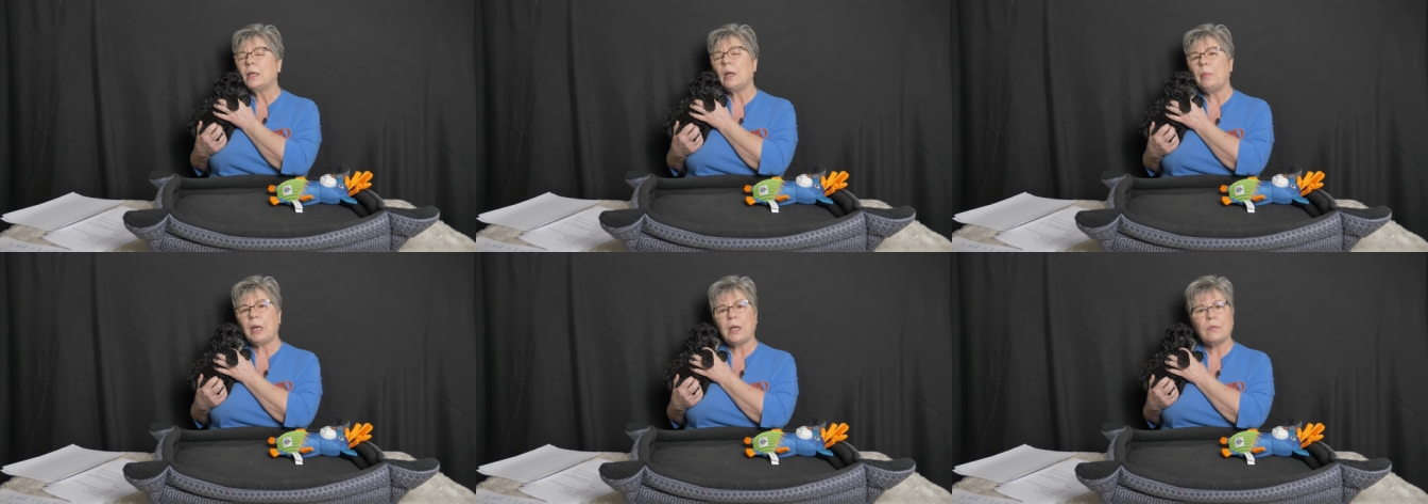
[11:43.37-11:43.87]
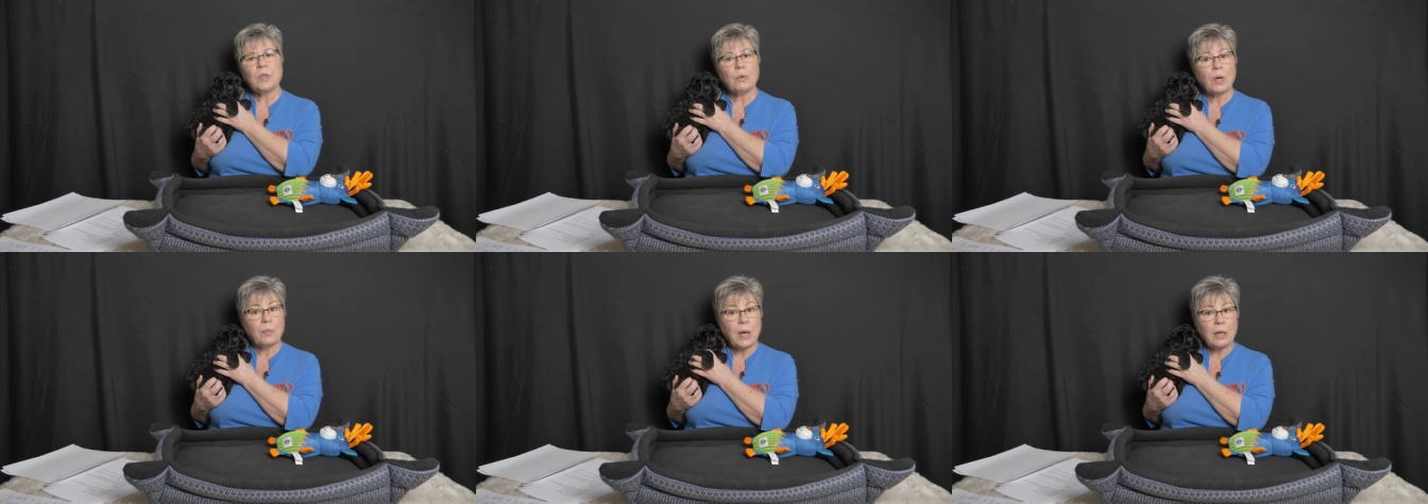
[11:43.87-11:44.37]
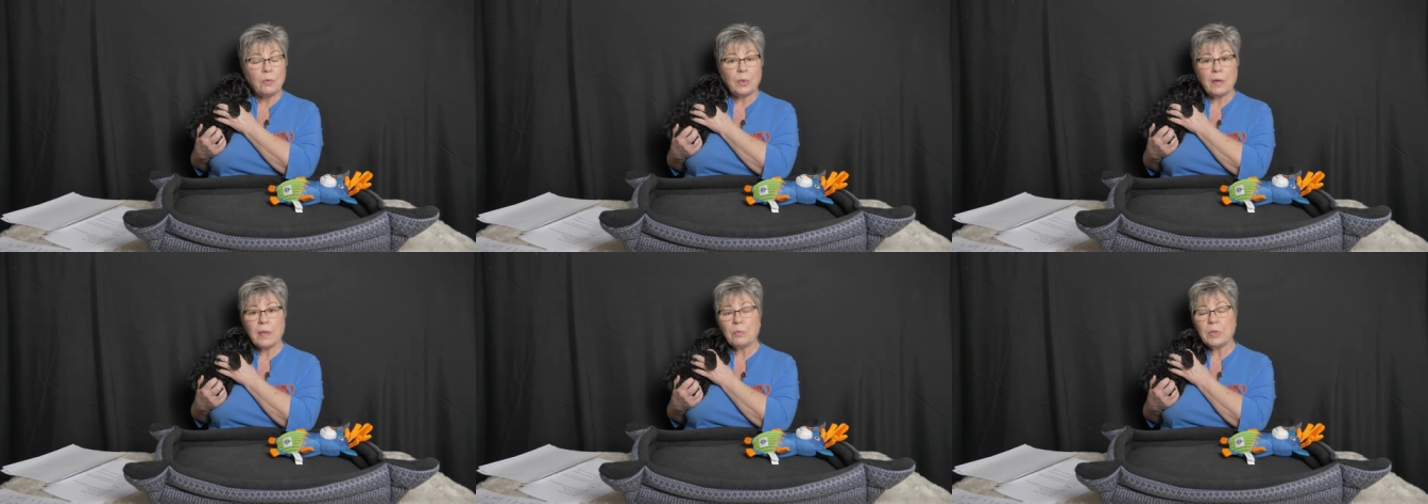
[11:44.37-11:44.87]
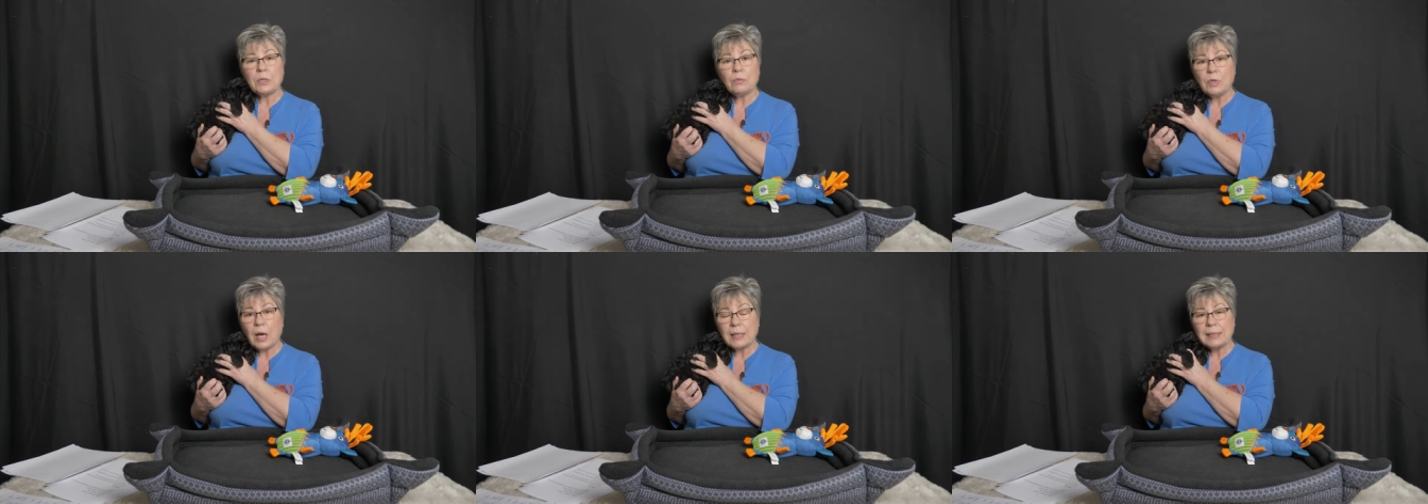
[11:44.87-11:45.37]
Now, many of you are well aware that we
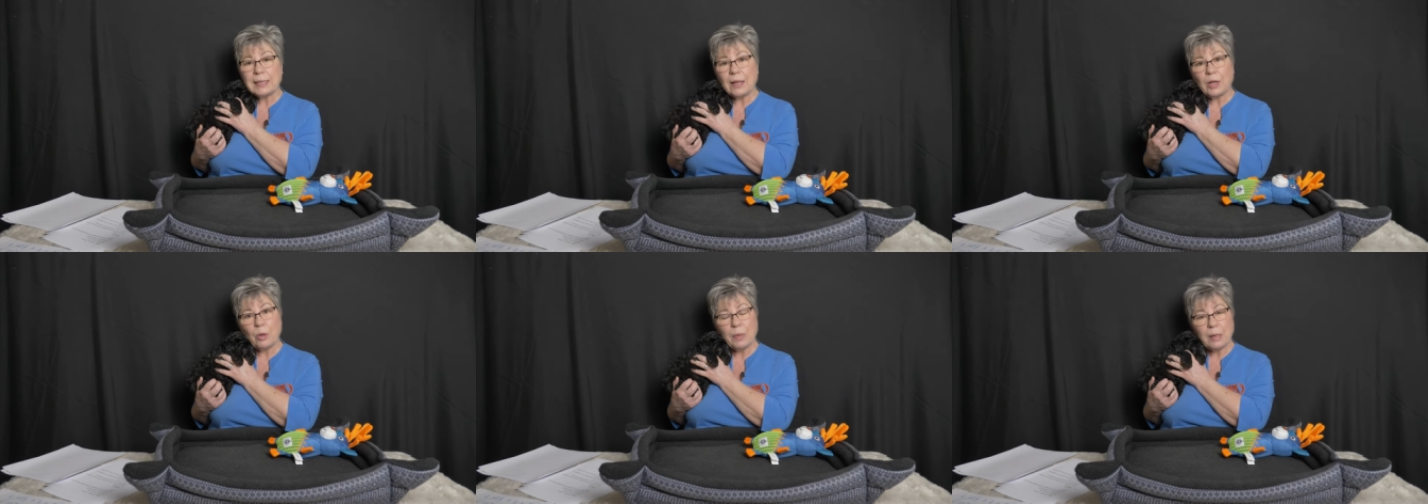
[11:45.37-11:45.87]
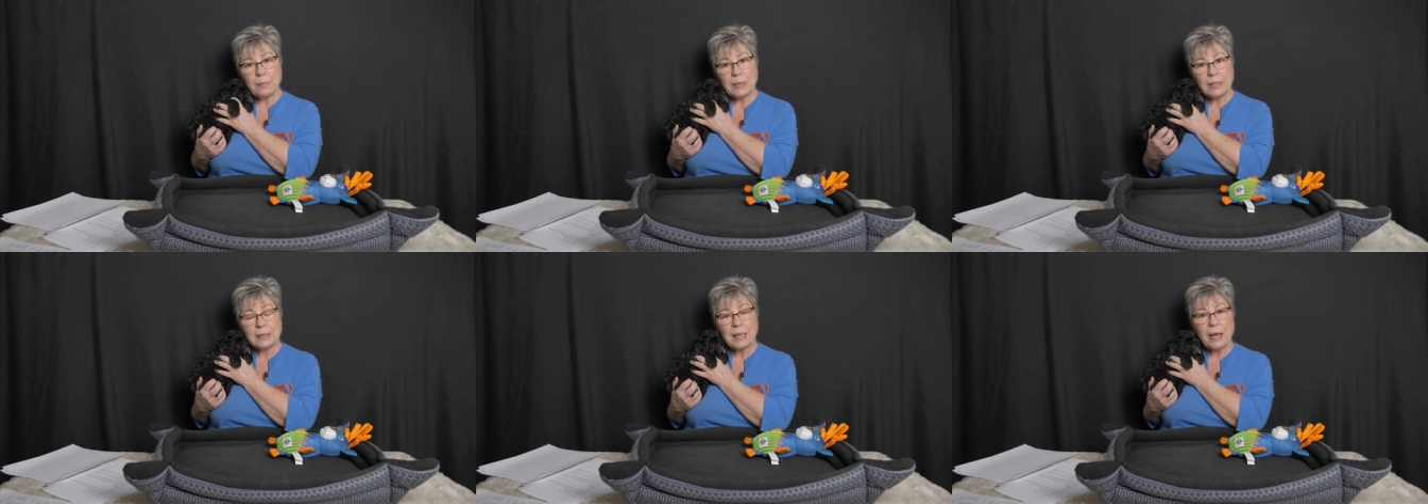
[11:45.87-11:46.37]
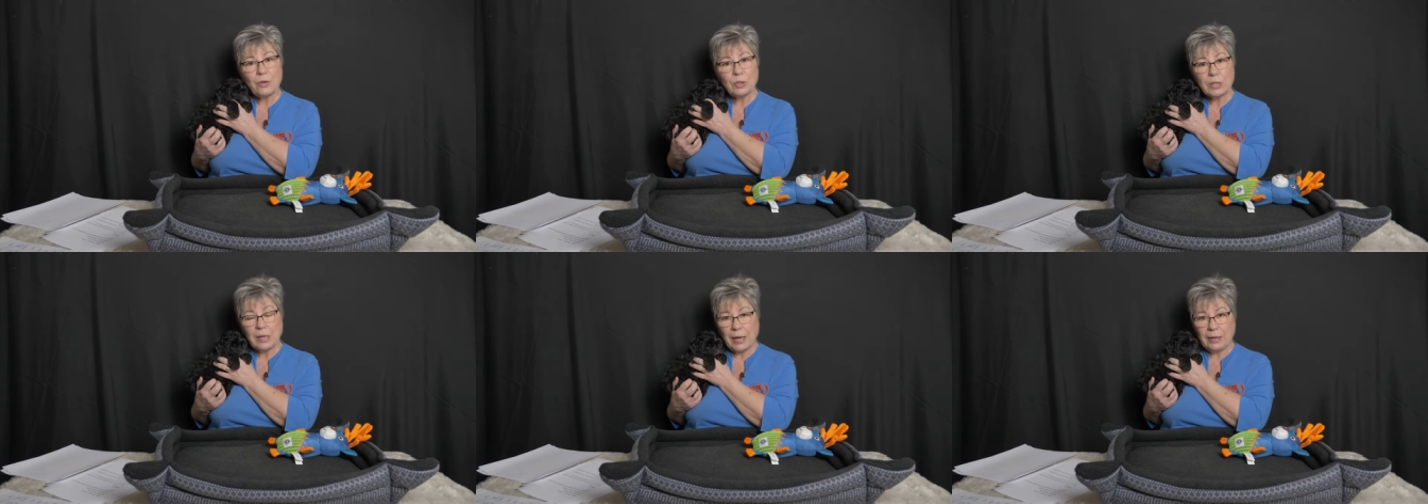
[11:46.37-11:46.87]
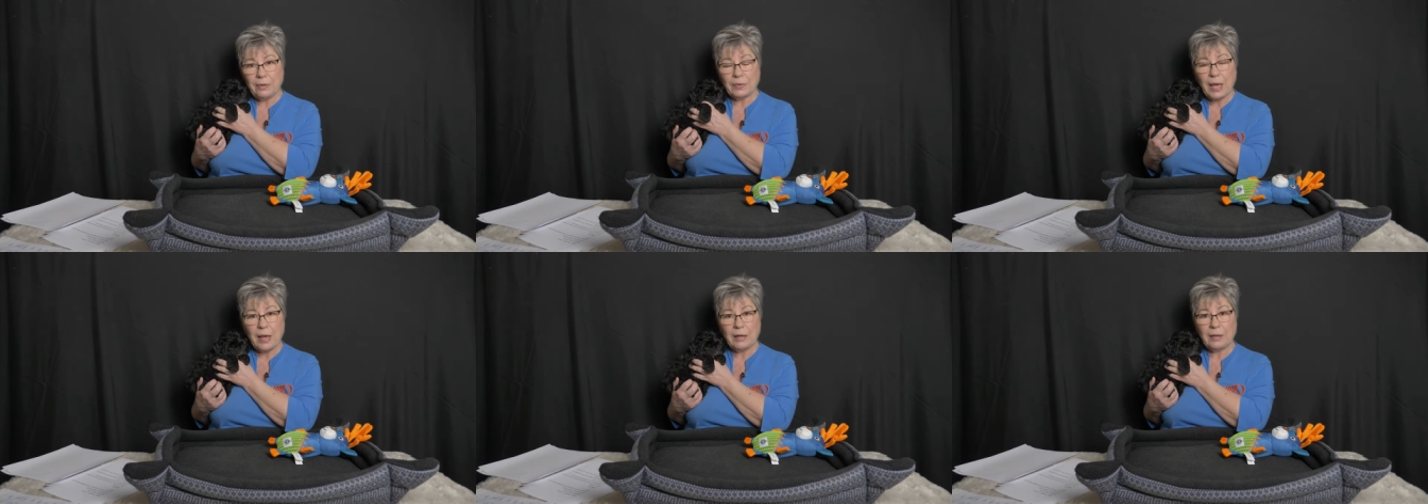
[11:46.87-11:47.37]
do not sell our puppies outside of
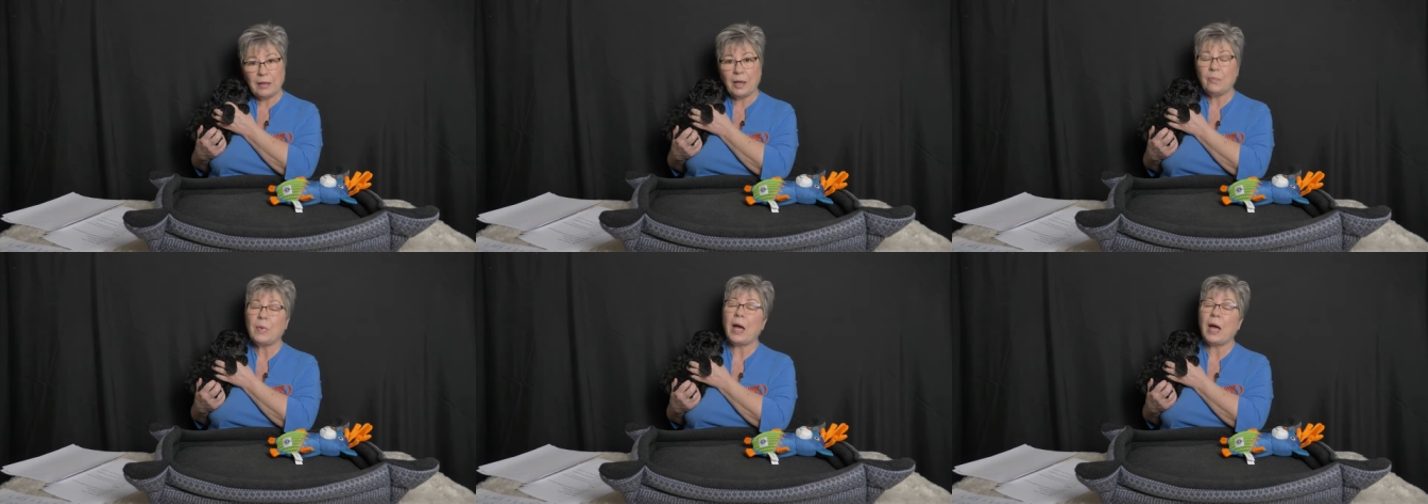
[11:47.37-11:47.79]
Canada.